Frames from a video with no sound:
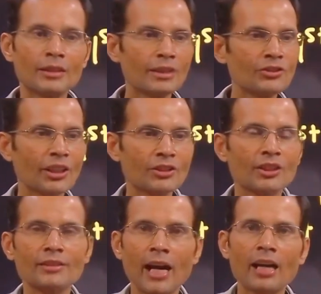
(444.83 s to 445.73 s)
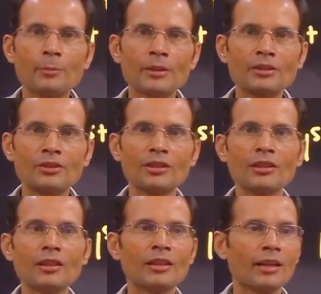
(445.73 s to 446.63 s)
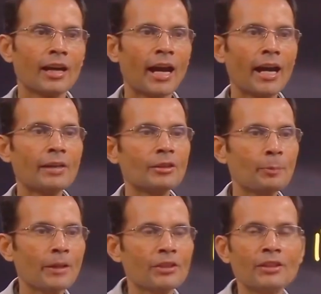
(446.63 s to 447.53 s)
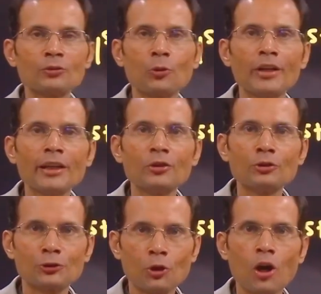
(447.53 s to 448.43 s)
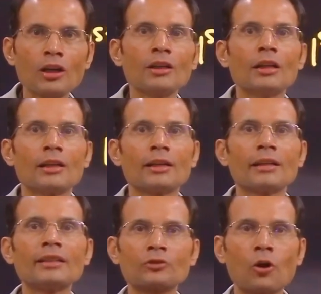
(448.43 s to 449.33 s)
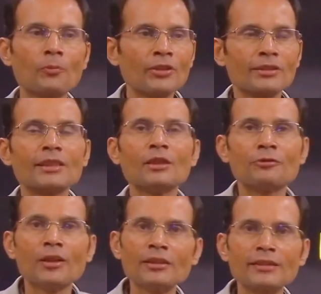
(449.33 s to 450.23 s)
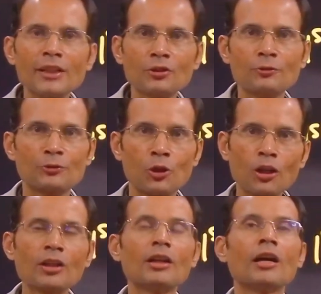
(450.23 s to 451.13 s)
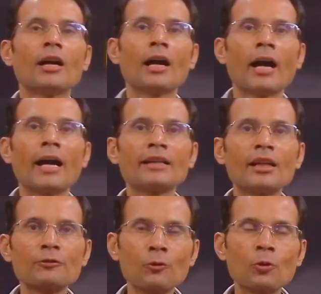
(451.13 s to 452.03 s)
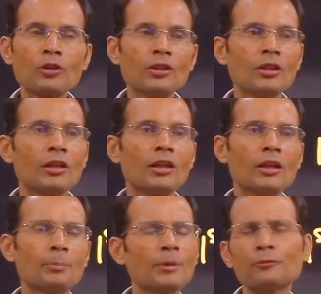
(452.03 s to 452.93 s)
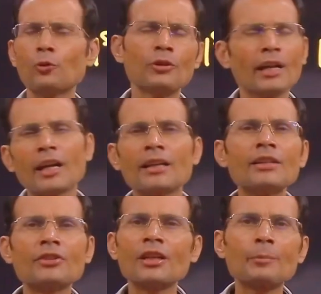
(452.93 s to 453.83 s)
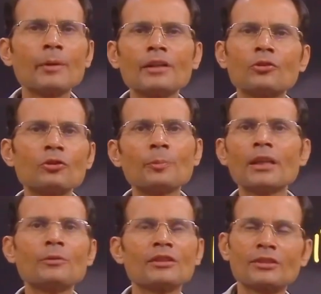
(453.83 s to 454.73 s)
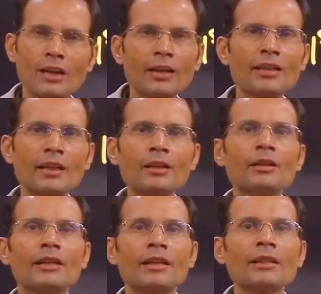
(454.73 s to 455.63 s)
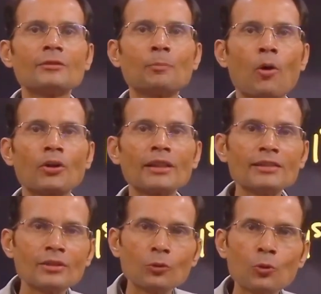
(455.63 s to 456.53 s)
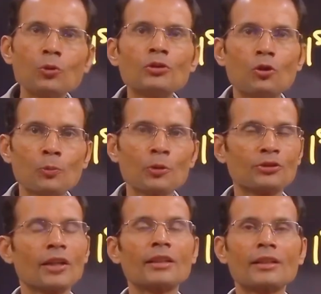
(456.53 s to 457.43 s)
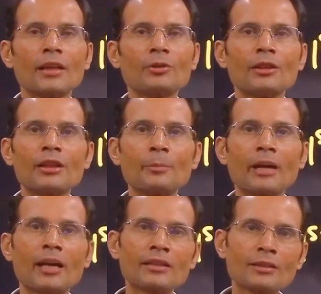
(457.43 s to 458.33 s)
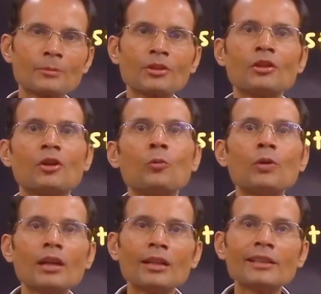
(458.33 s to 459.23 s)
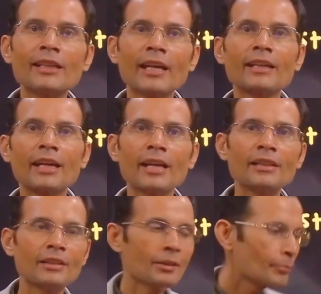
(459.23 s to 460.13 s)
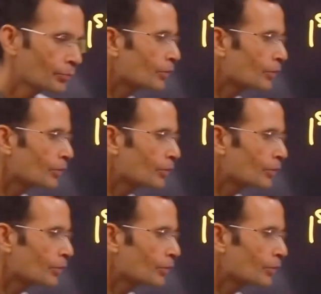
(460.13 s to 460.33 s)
injection is administered and the patient is going into shock. It's obviously the first stage of shock, and therefore before any treatment could be even started, his body's own homeostatic regulatory mechanisms will kick in.